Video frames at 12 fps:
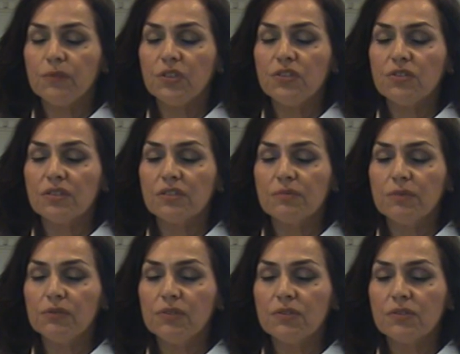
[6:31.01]
These
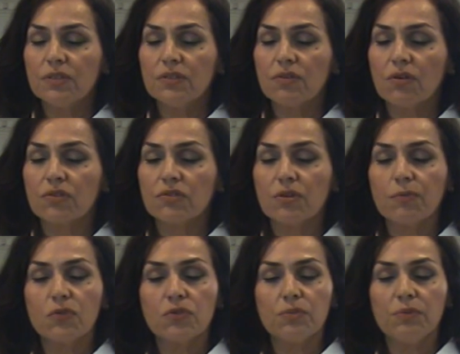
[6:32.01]
experiences are
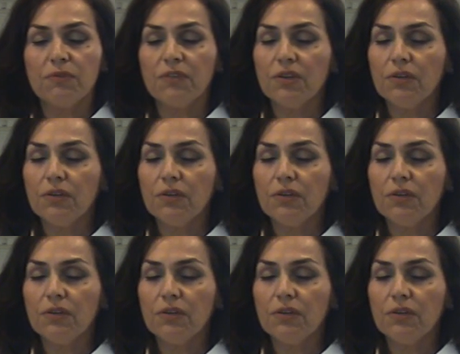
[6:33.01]
supposed to be